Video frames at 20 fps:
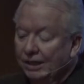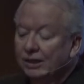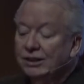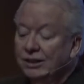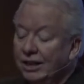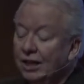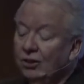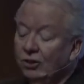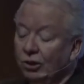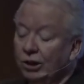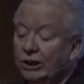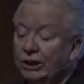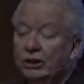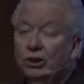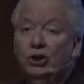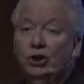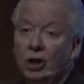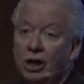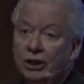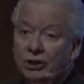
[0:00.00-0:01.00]

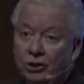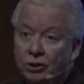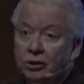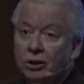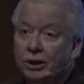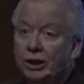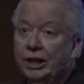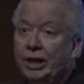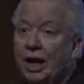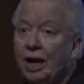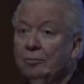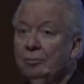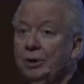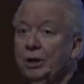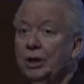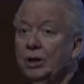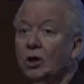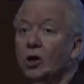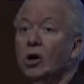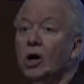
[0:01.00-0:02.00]
Literally, John, you're looking at
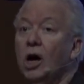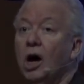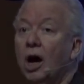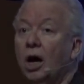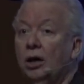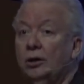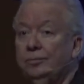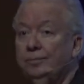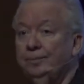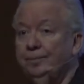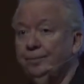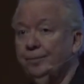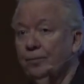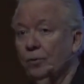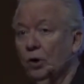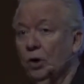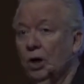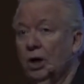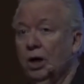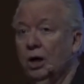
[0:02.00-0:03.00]
me in awe.
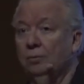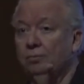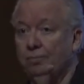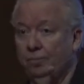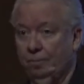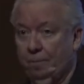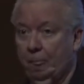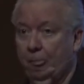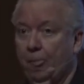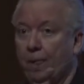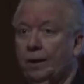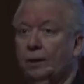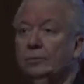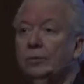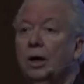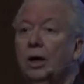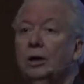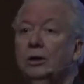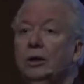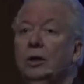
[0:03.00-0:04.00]

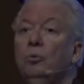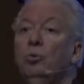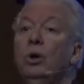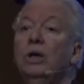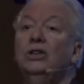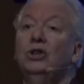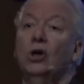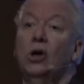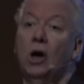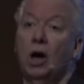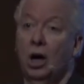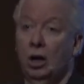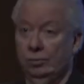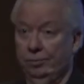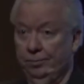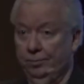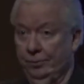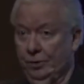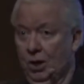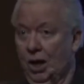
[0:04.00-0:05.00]
Um, it was
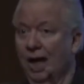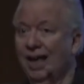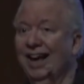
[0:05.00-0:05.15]
awe.